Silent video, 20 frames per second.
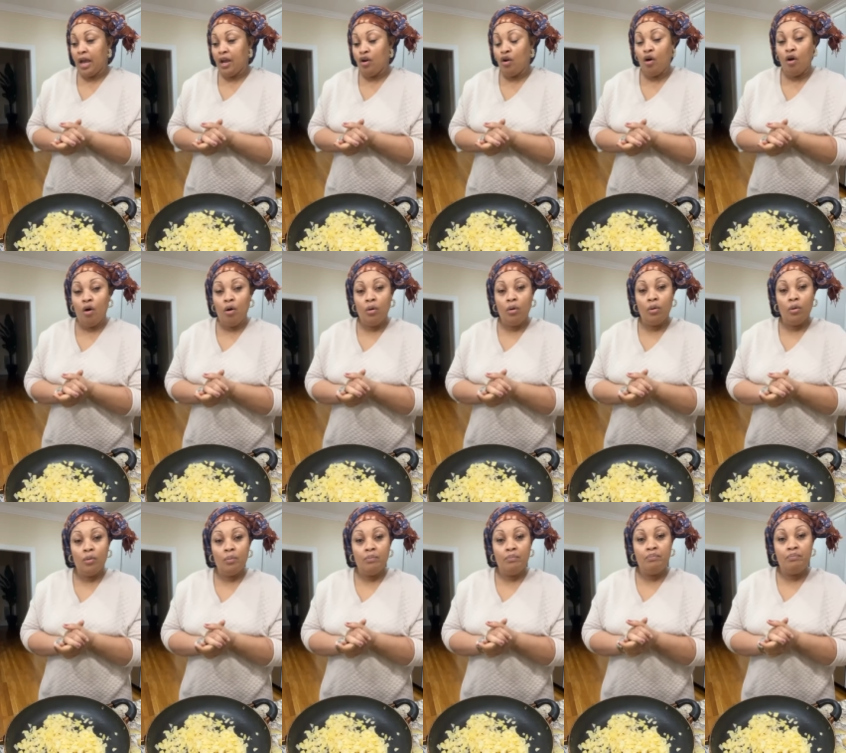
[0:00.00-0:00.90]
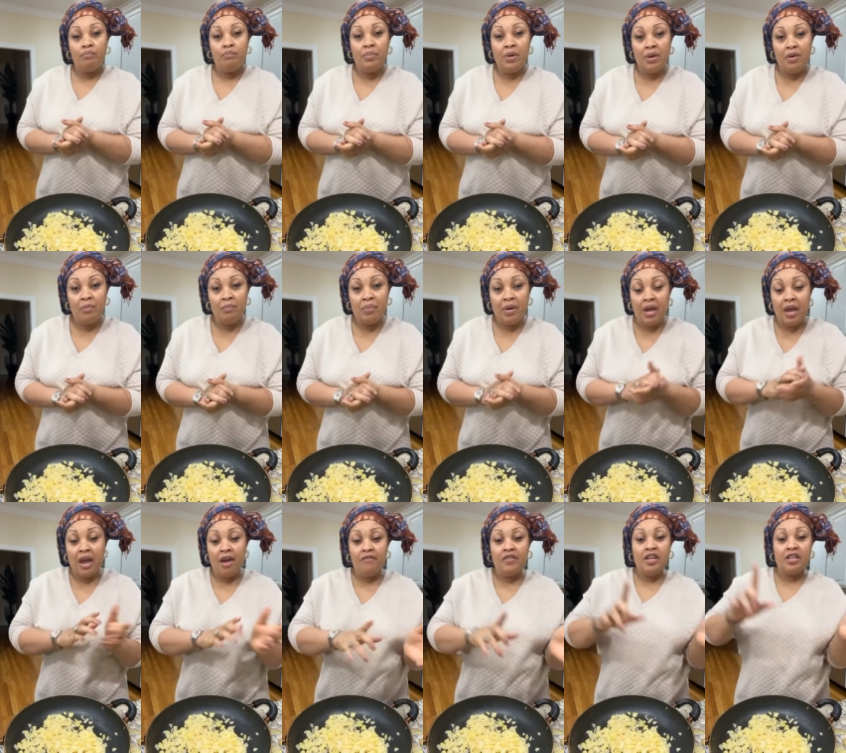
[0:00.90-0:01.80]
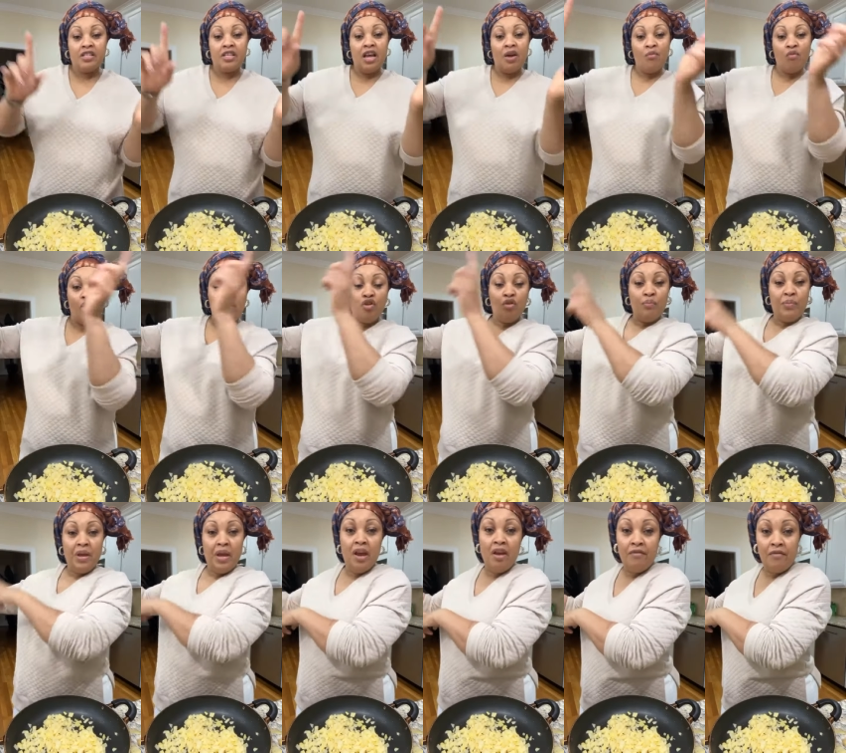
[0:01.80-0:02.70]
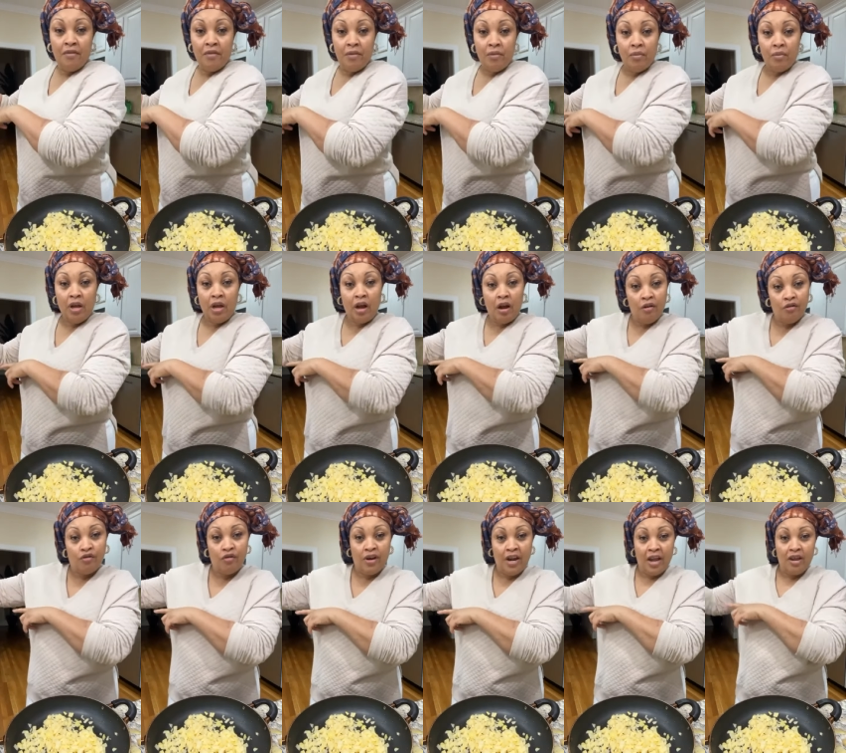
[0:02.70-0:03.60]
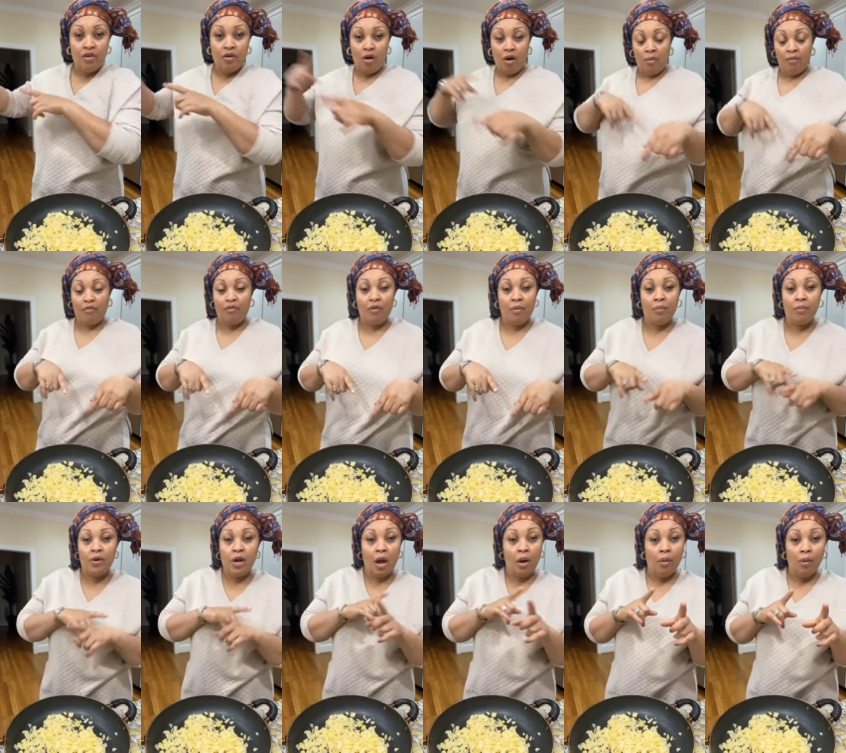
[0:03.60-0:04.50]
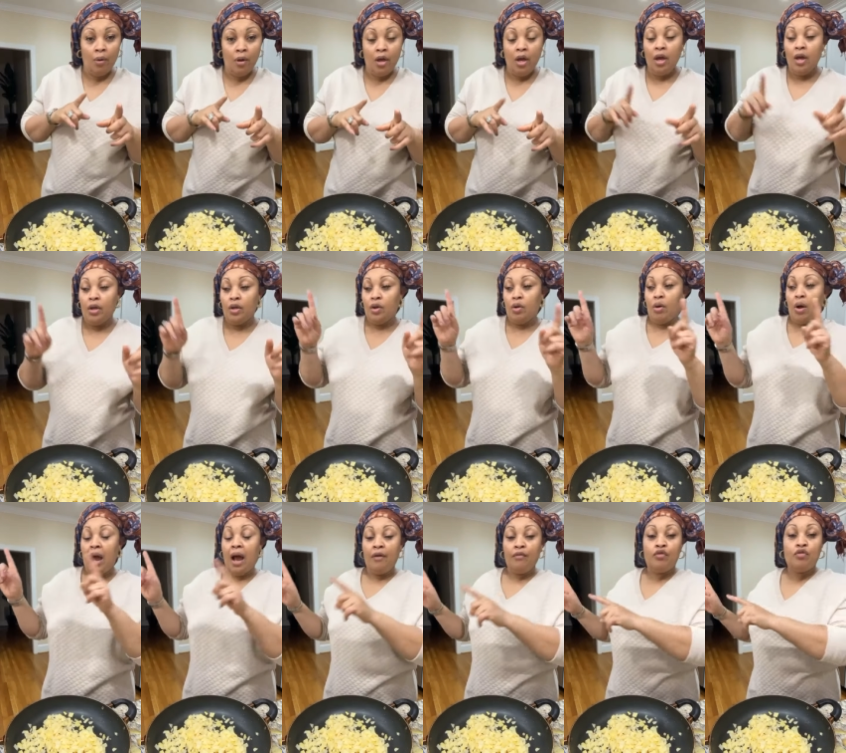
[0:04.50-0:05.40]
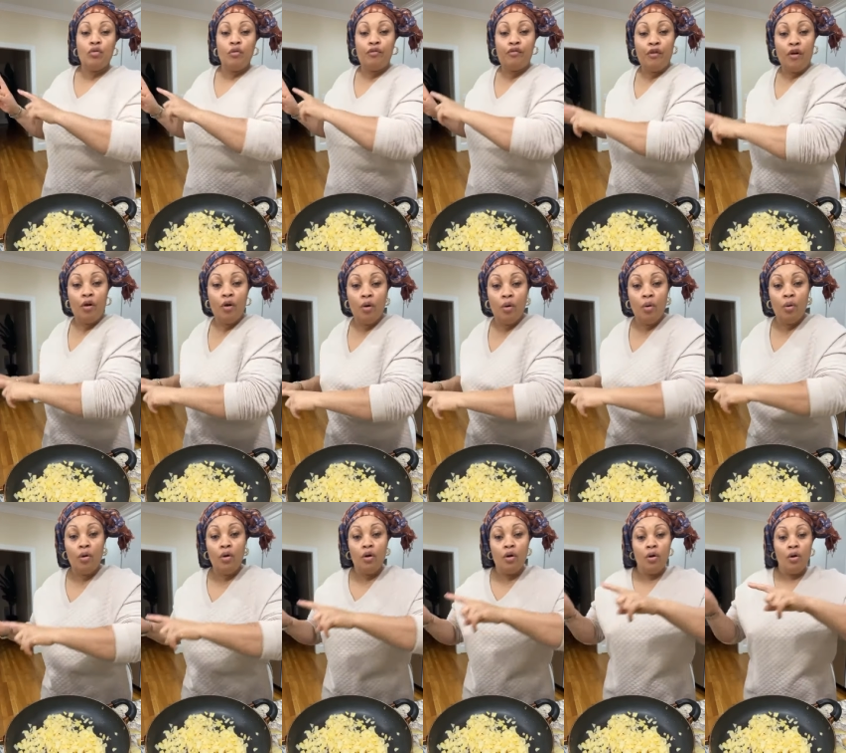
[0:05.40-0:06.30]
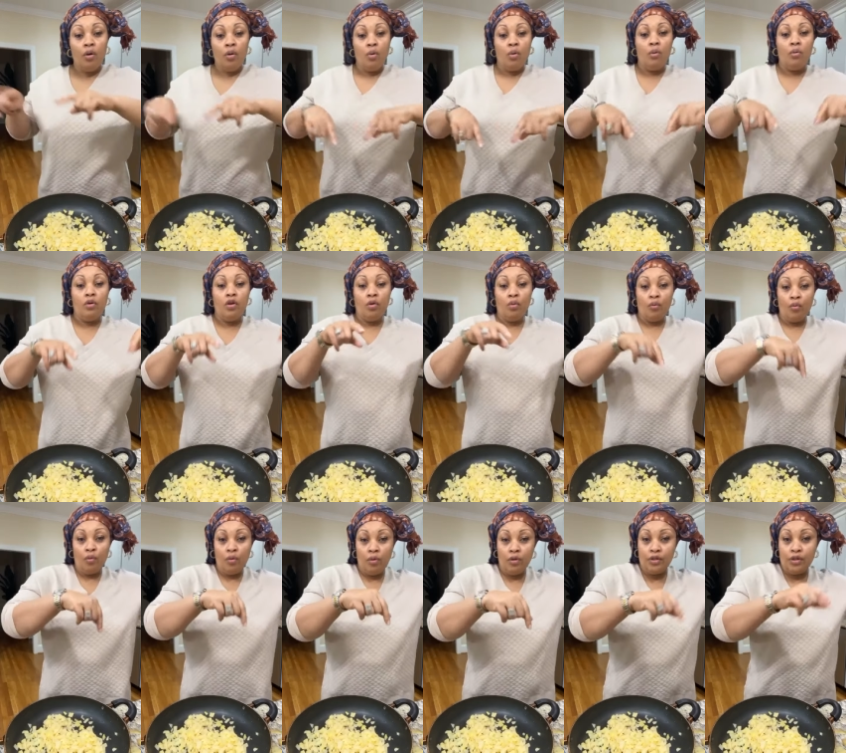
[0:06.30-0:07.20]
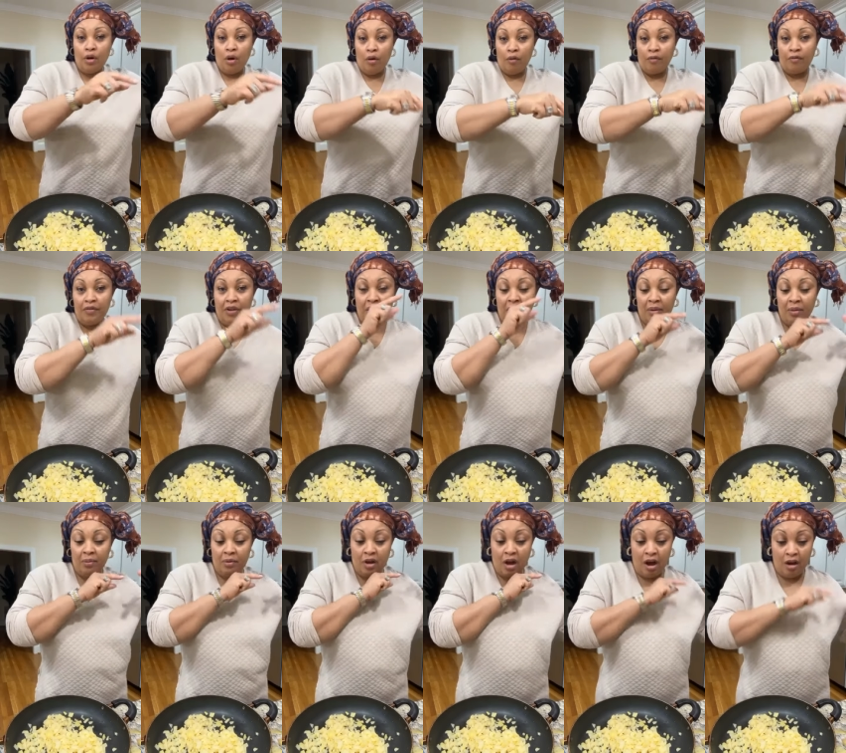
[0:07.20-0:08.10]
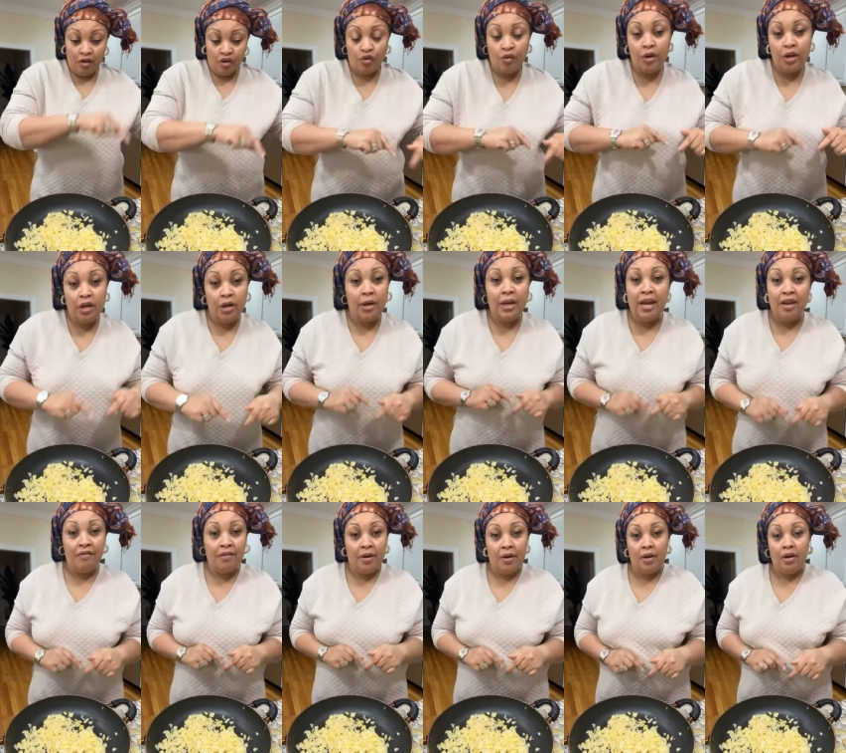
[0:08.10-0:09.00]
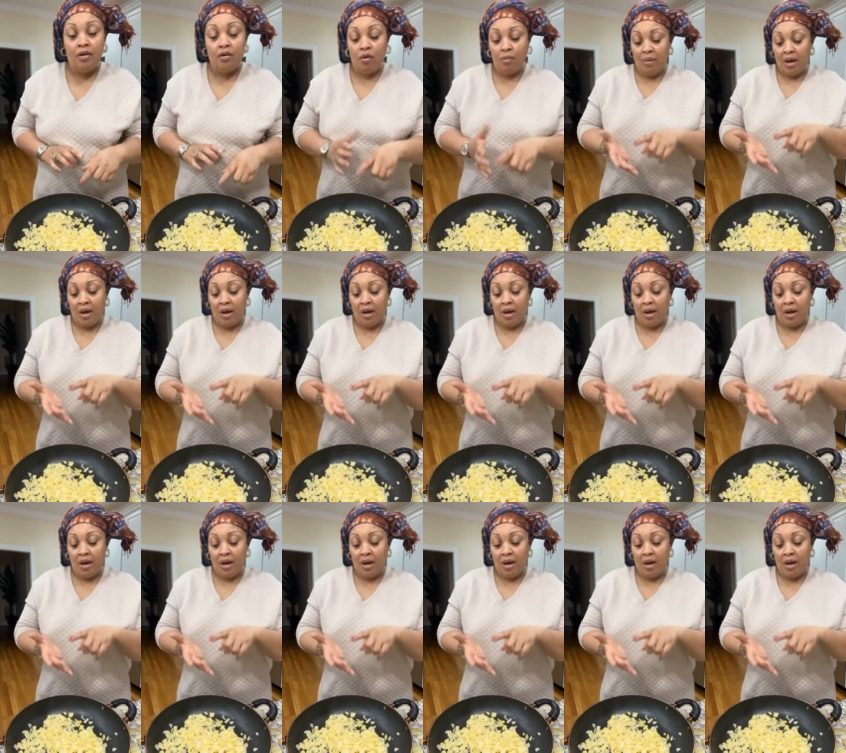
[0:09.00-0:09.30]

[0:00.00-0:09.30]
you cannot be, behave the same way you behave the country that you come from. Now, you have to follow the rules of the country you're living.